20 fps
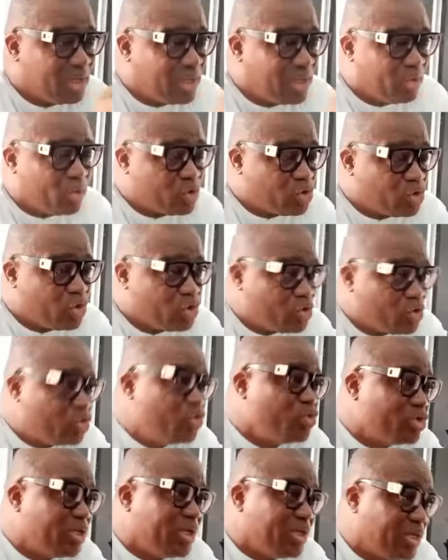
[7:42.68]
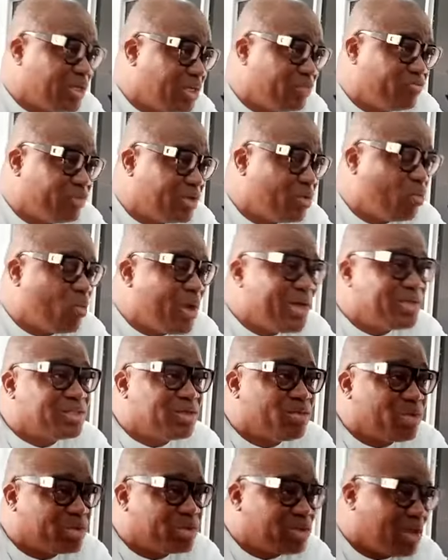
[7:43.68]
it was on Tuesday evening,
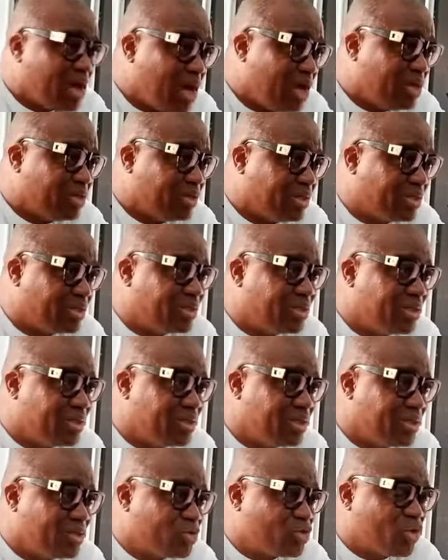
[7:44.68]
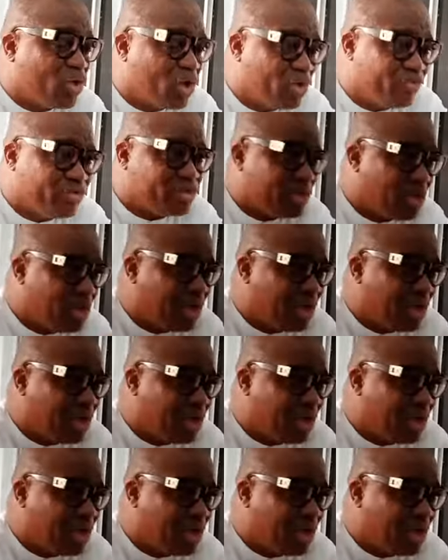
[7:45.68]
Wednesday was a holiday. Mm-hmm. So obviously a